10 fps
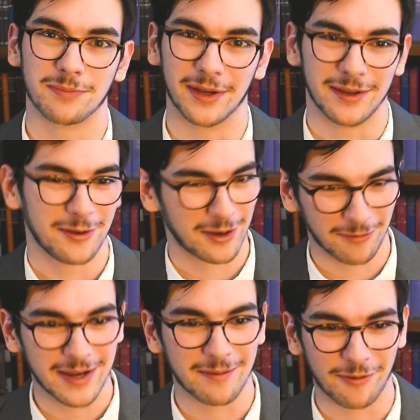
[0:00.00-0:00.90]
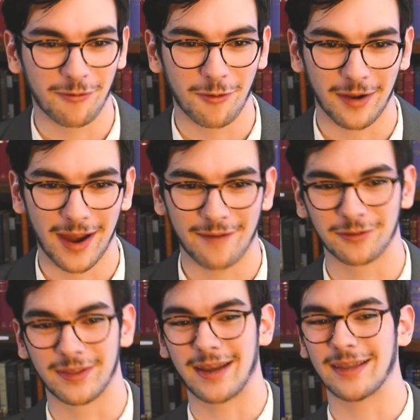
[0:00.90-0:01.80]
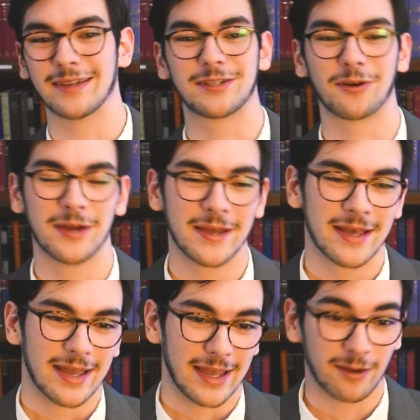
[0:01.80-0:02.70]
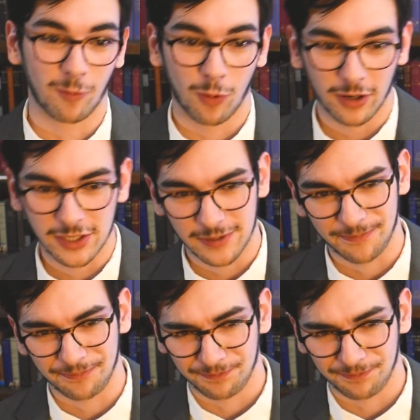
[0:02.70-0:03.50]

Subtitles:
but you can read it before or after that, and so it works